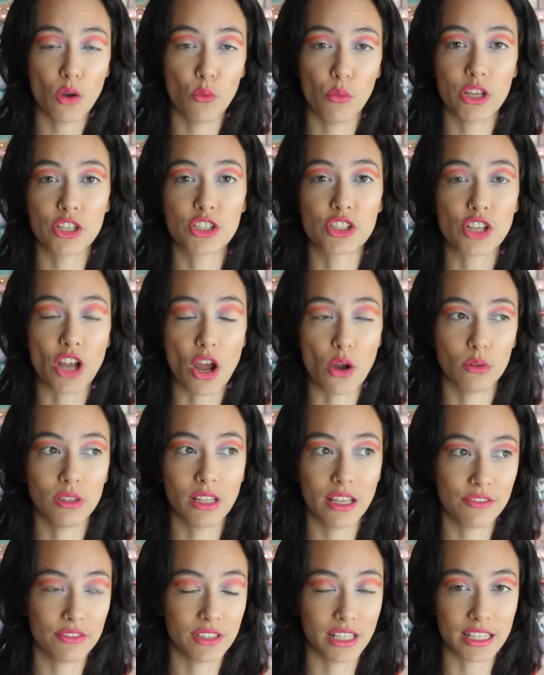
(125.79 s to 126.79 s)
which I'll
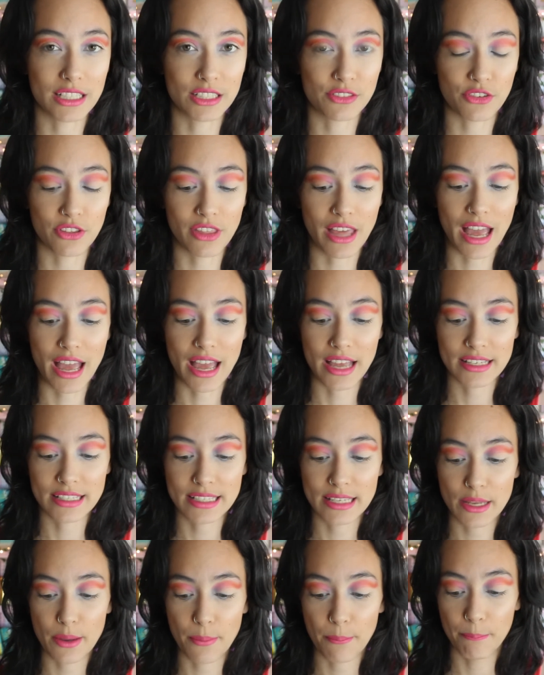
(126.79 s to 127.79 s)
leave links for
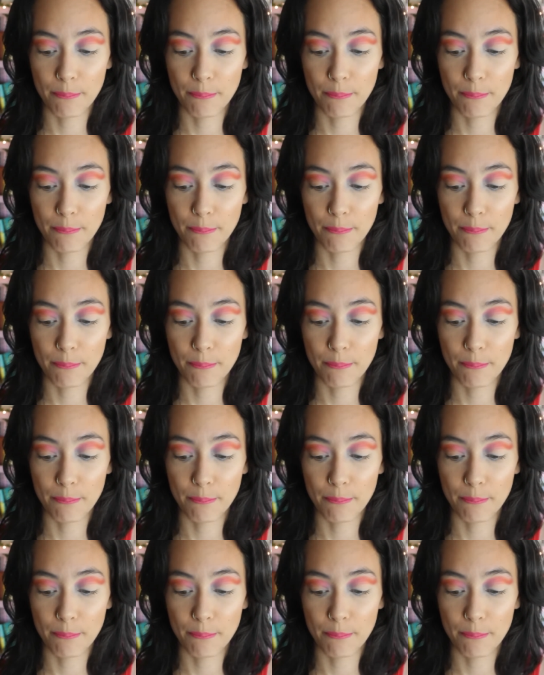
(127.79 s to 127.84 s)
that,